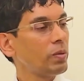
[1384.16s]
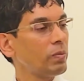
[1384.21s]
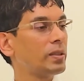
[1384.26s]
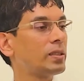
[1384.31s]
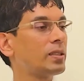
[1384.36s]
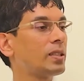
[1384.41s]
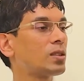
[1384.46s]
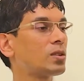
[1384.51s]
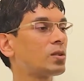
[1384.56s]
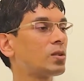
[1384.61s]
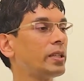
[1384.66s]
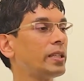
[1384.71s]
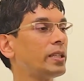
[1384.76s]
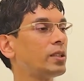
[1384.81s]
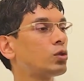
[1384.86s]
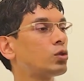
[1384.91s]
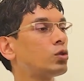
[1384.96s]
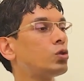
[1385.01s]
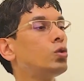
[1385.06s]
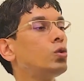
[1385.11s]
with us today
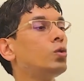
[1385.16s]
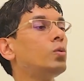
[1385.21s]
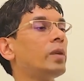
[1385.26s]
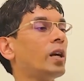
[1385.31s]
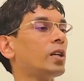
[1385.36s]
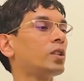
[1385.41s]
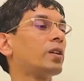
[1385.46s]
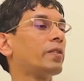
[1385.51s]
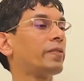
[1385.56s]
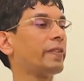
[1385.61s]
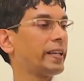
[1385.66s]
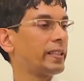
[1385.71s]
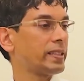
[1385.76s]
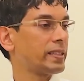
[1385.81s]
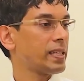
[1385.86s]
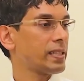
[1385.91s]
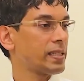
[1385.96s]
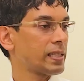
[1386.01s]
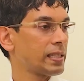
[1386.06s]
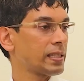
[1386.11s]
is too much of
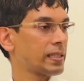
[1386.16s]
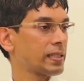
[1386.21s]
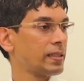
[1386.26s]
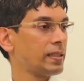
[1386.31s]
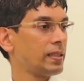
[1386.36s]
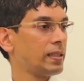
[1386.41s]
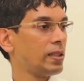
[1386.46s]
excesses.